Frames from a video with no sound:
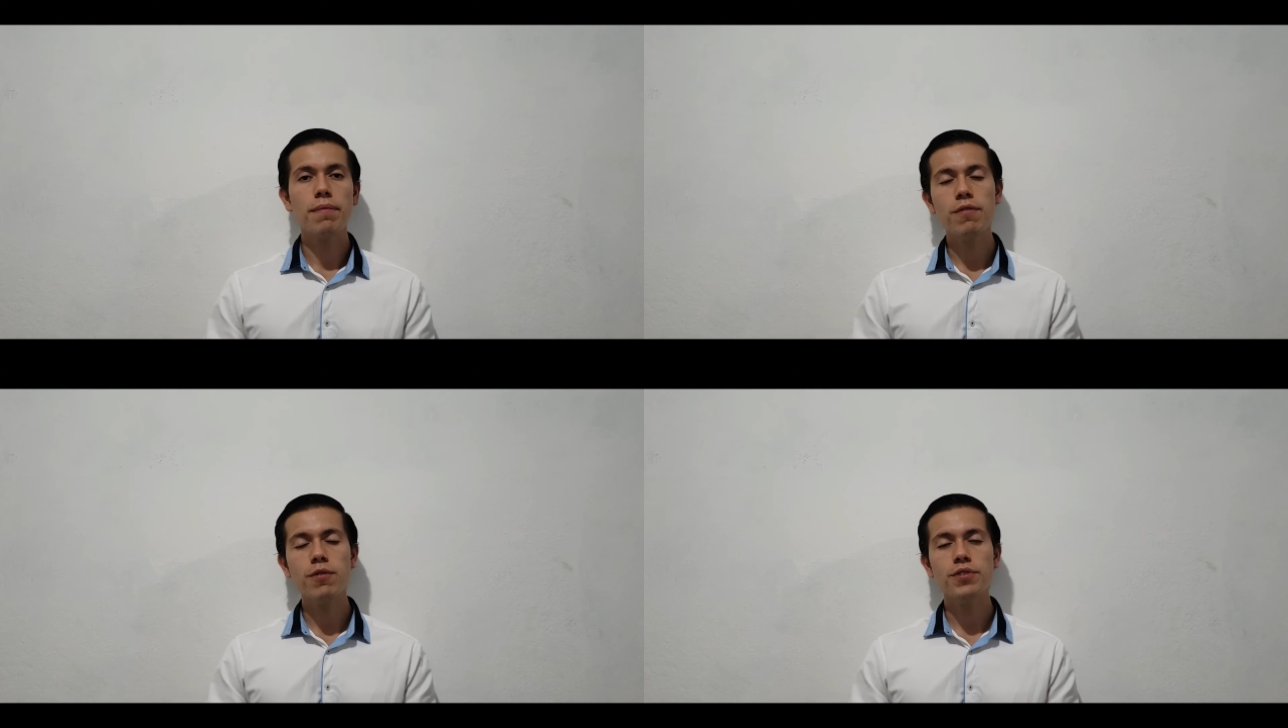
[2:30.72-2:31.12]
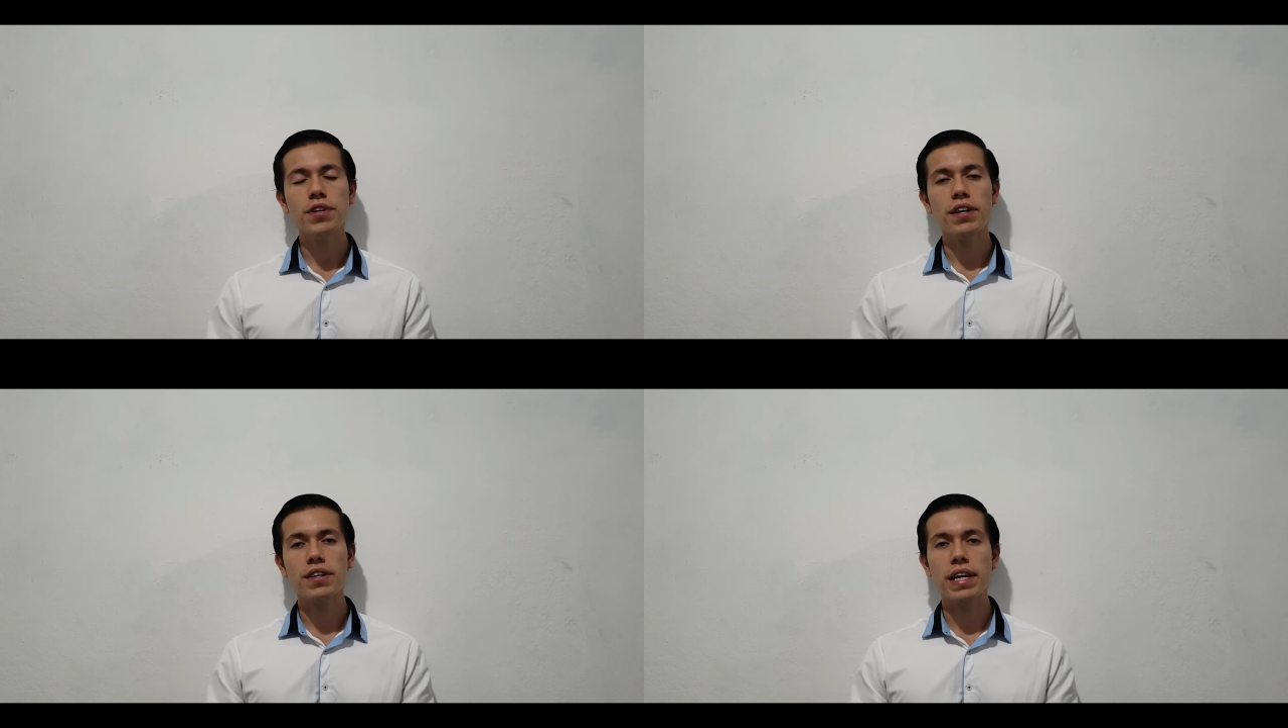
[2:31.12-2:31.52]
Before
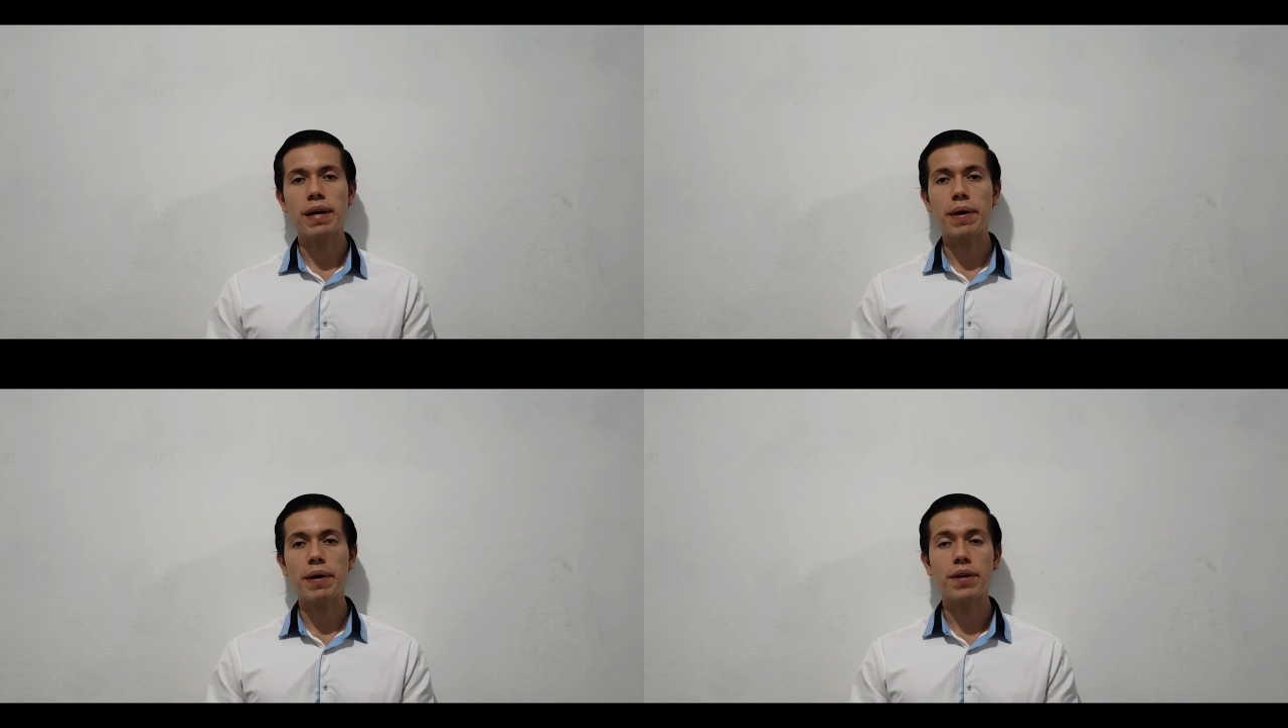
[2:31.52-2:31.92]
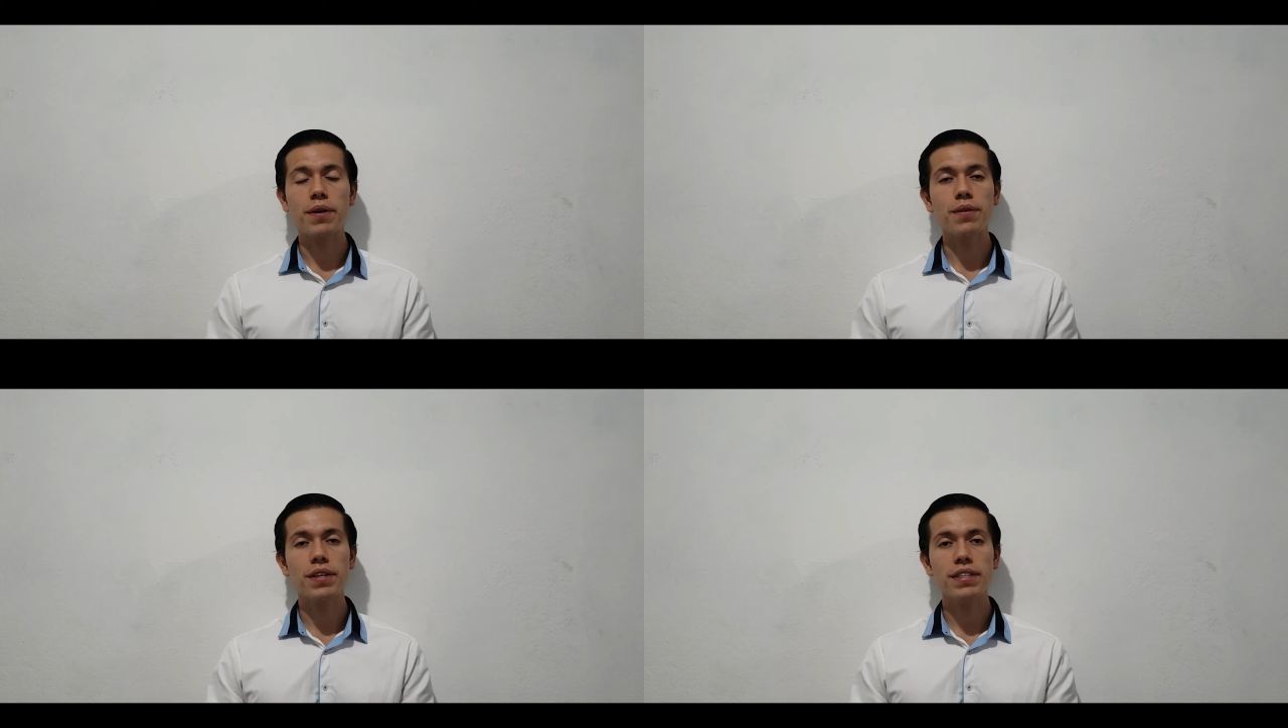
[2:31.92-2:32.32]
talking about the
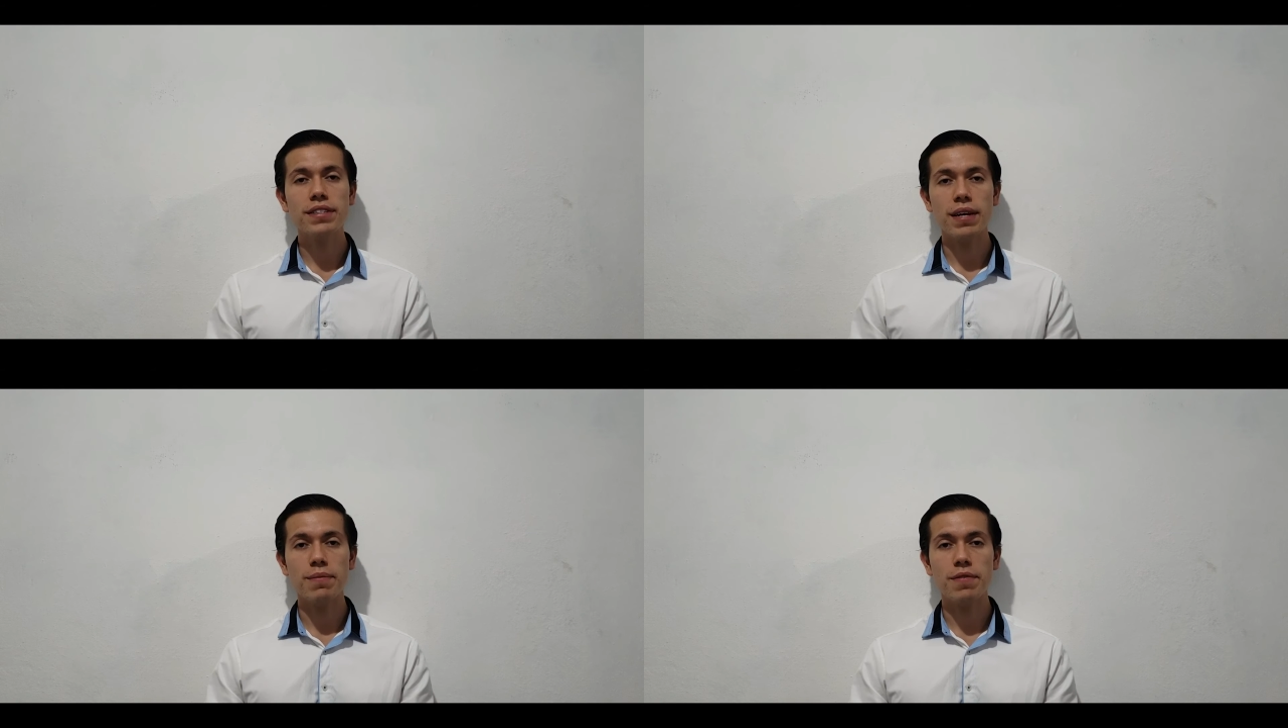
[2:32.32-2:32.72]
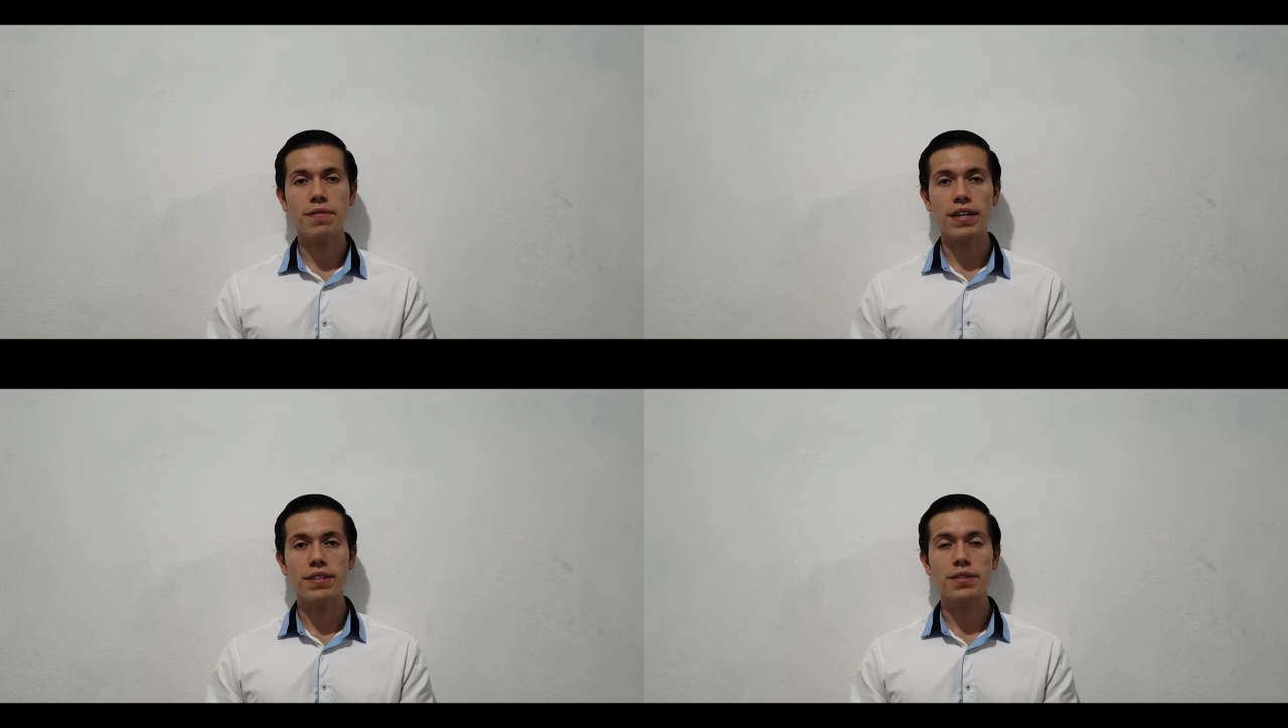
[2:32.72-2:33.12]
holding time
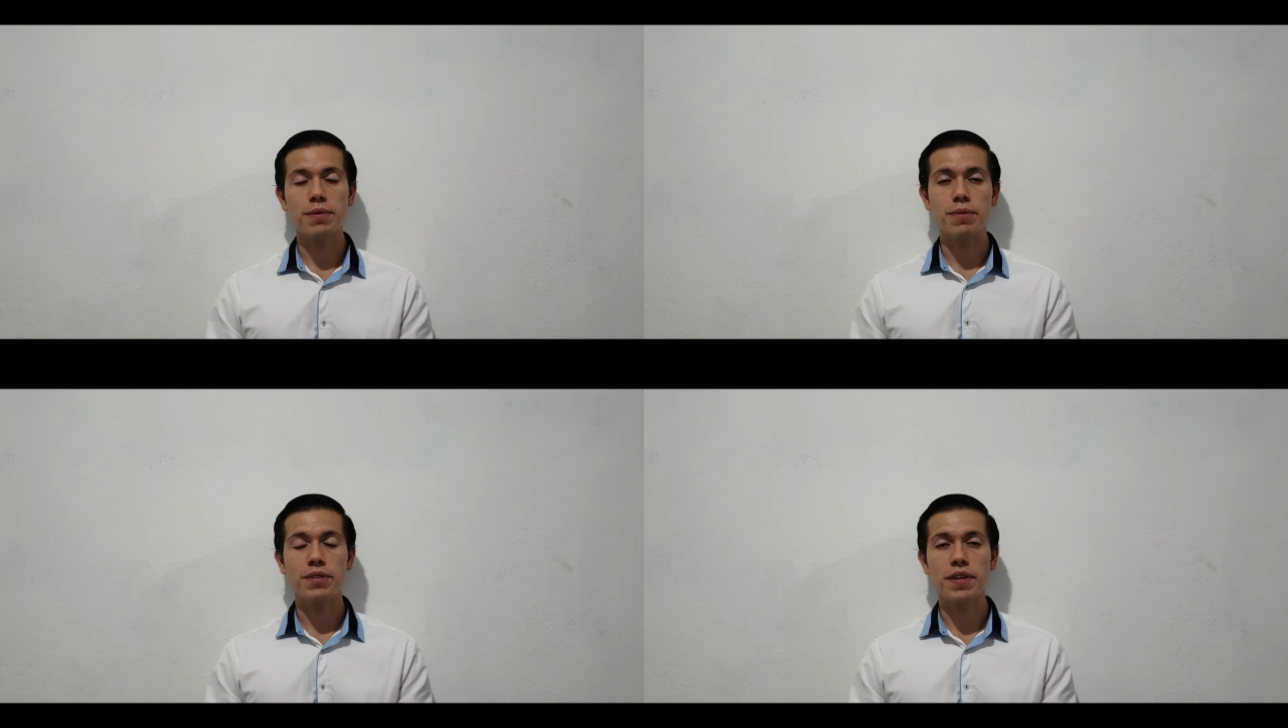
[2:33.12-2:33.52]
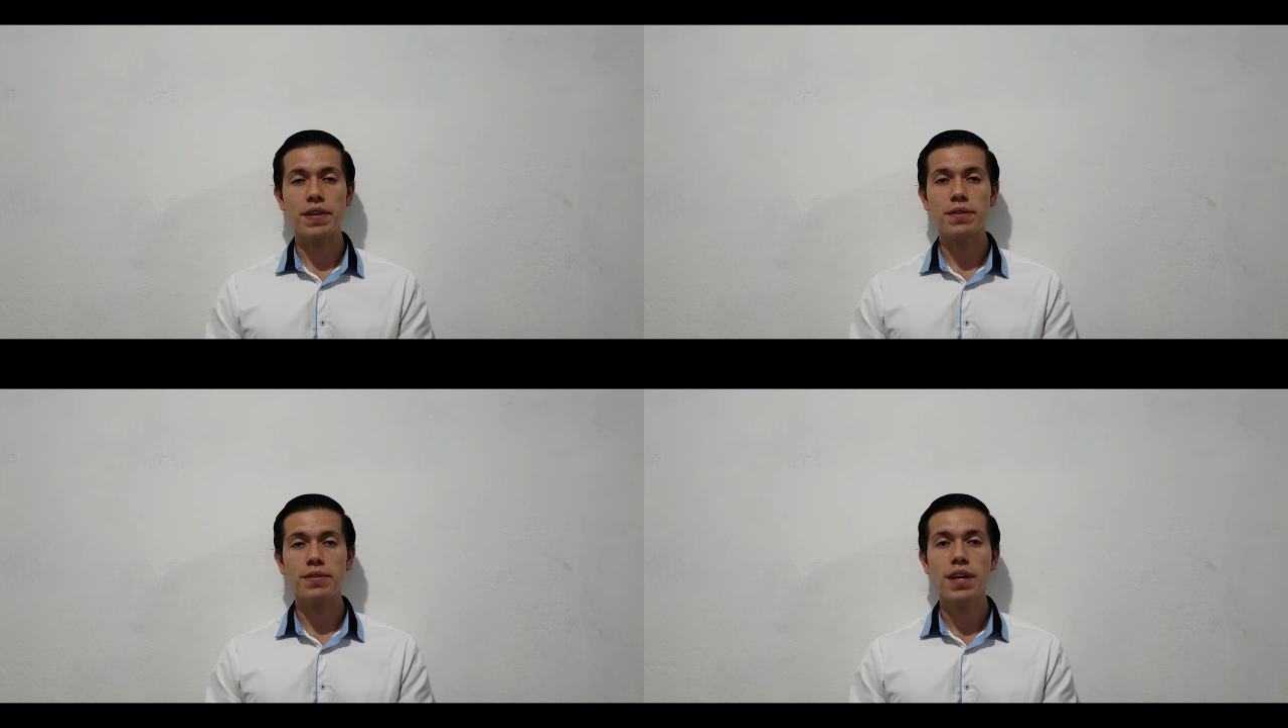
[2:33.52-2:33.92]
effect on the
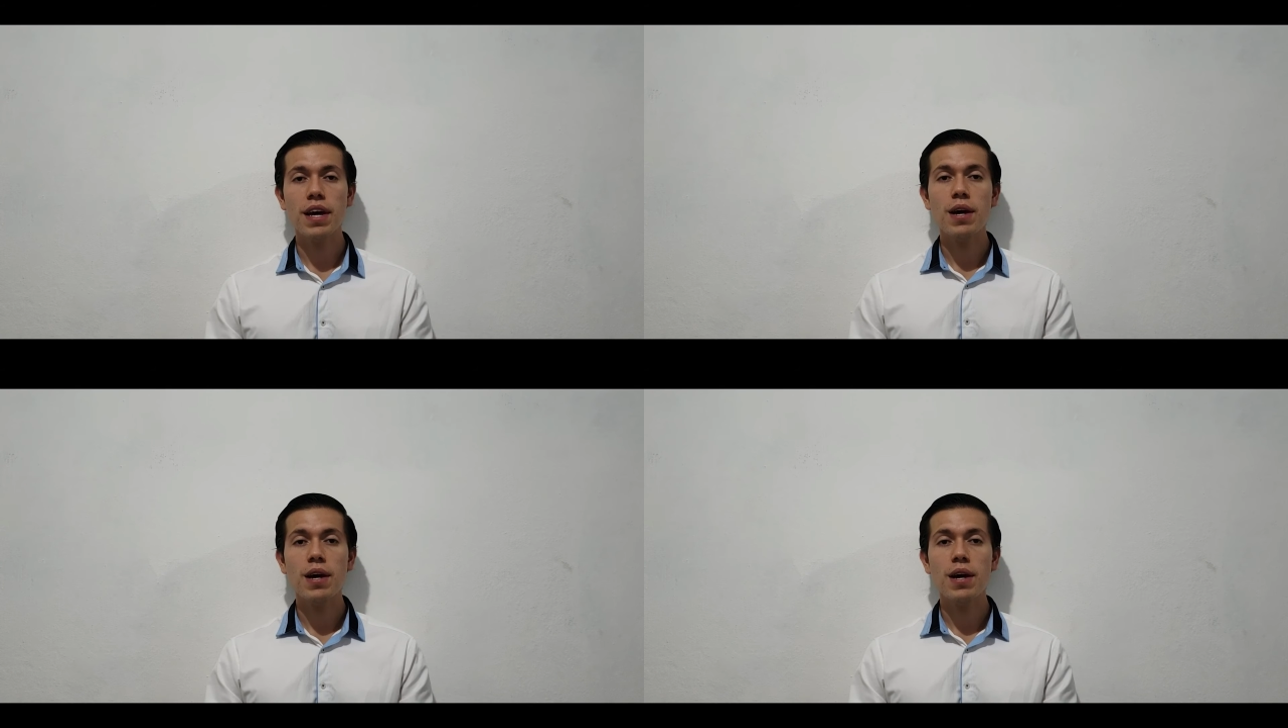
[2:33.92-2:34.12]
materials,